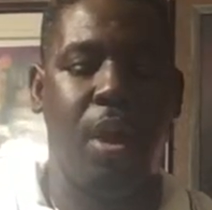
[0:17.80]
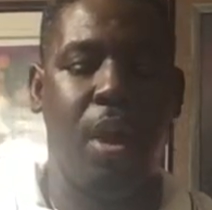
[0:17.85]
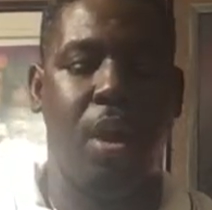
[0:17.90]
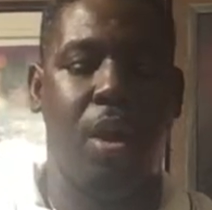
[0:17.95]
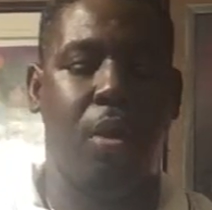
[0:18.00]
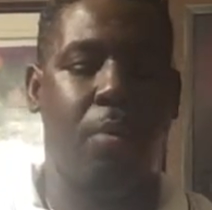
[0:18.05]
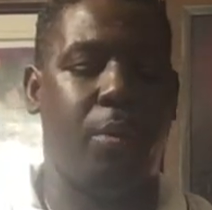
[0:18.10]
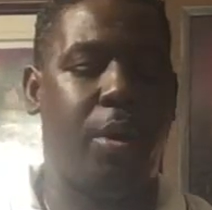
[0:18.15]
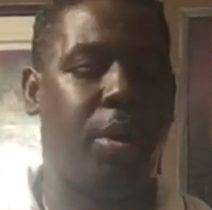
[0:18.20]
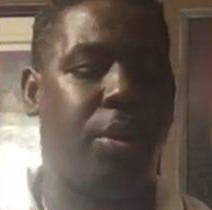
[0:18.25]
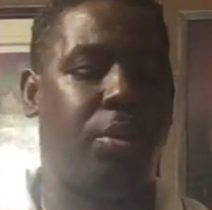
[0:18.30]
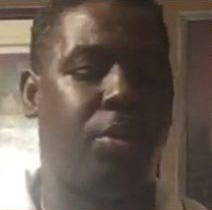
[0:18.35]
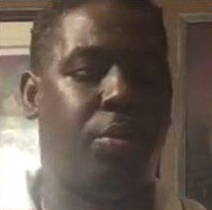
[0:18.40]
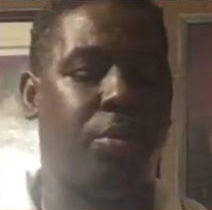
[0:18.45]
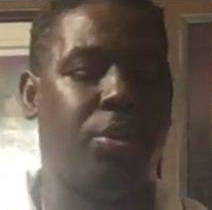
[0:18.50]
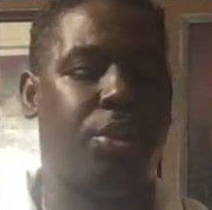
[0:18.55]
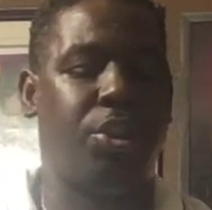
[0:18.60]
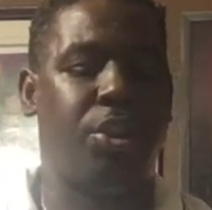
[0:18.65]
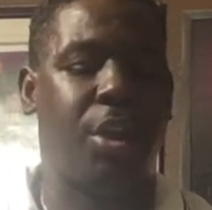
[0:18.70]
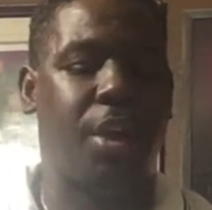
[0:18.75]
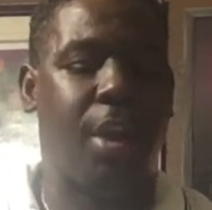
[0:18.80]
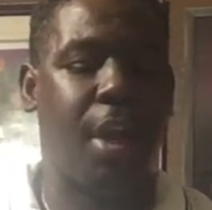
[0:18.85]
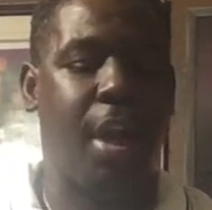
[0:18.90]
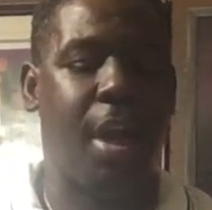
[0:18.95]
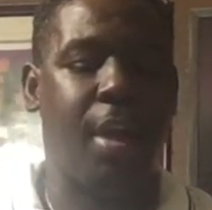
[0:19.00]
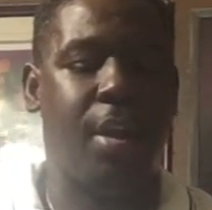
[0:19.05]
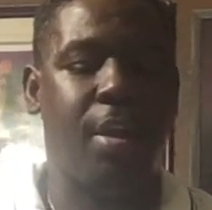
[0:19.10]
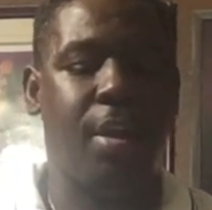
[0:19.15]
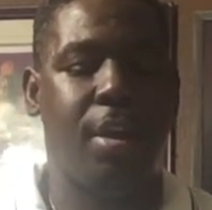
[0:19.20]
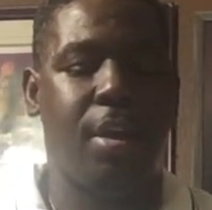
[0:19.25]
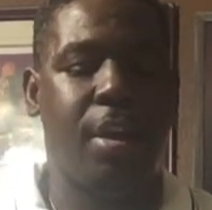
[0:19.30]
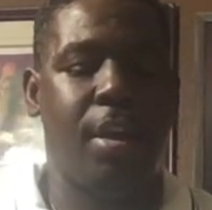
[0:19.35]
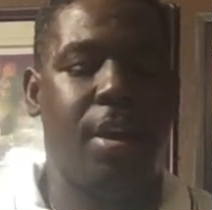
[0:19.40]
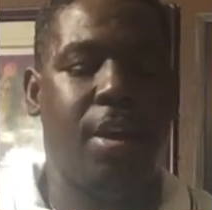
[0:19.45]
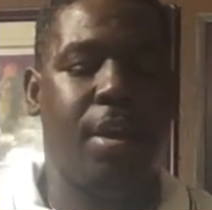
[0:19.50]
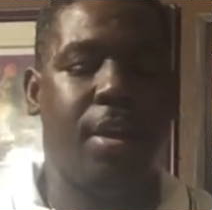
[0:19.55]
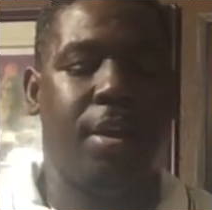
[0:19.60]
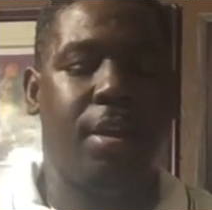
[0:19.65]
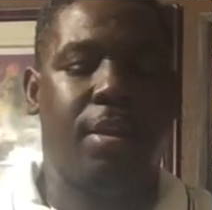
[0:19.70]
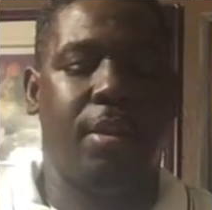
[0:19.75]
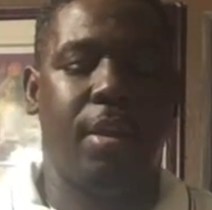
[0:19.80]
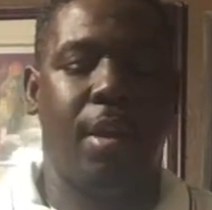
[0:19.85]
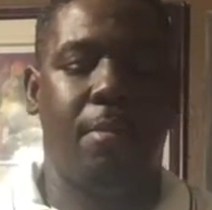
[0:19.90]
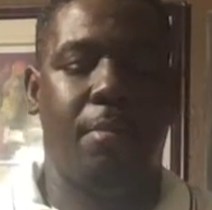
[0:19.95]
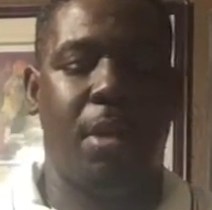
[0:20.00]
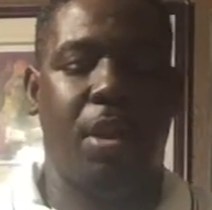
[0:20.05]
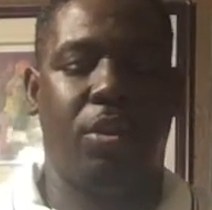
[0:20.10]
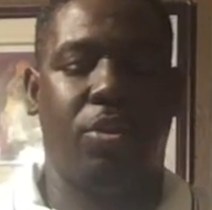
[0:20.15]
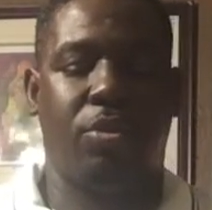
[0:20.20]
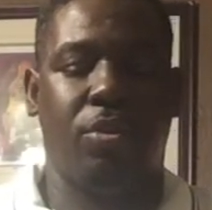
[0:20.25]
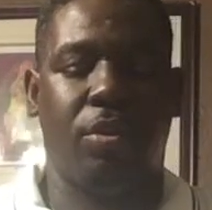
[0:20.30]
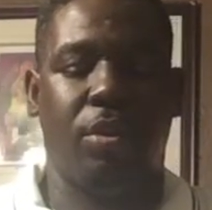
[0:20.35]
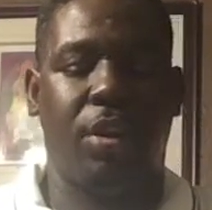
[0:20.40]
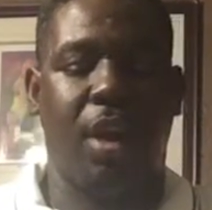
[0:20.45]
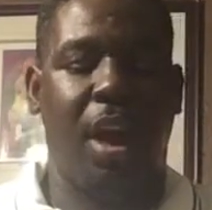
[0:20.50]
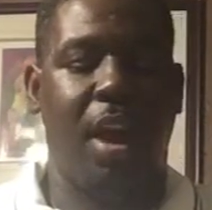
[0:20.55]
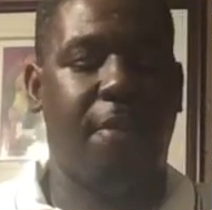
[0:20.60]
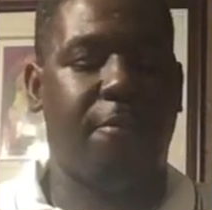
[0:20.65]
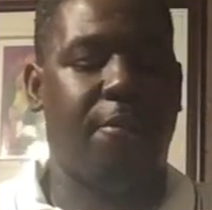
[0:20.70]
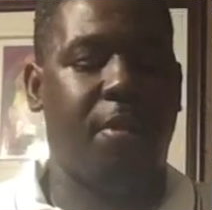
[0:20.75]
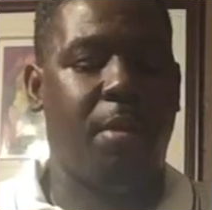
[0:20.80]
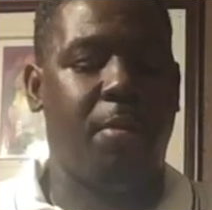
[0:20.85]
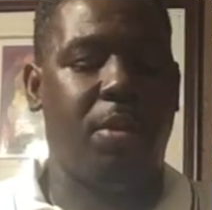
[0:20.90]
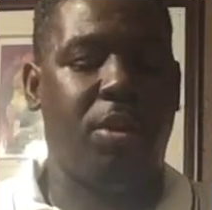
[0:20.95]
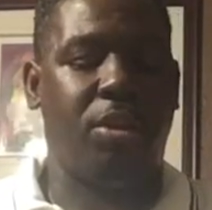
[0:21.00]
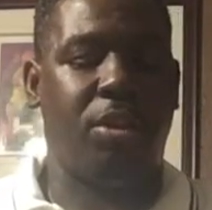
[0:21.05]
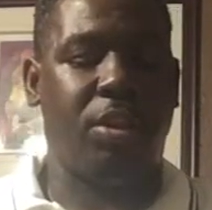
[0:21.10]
airway during shut-eye. That makes your diaphragm and